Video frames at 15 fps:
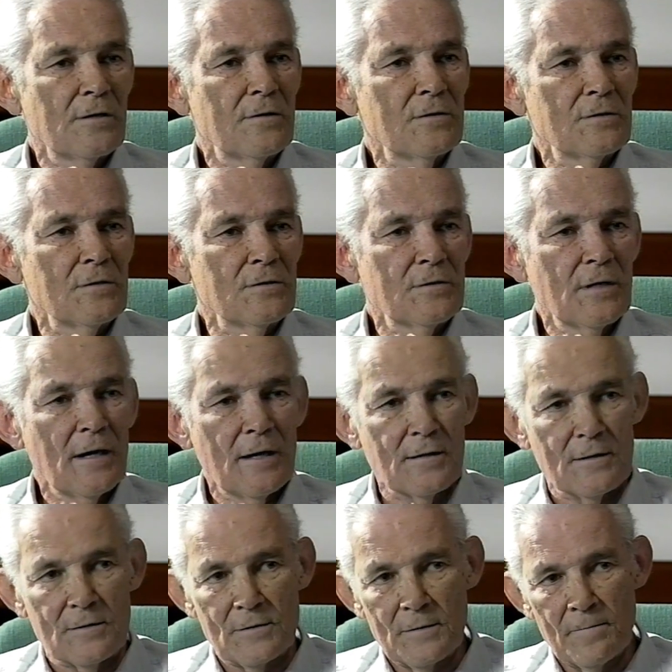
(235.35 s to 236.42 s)
to
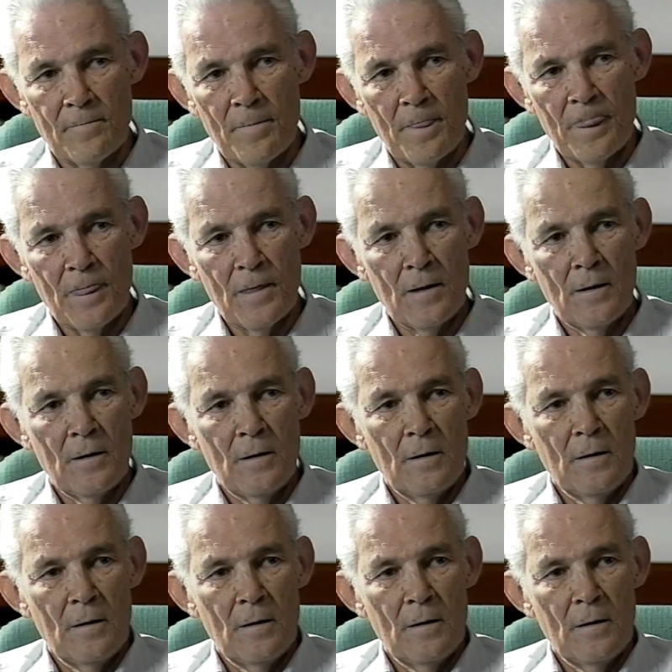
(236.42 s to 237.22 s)
societies. Teamwork.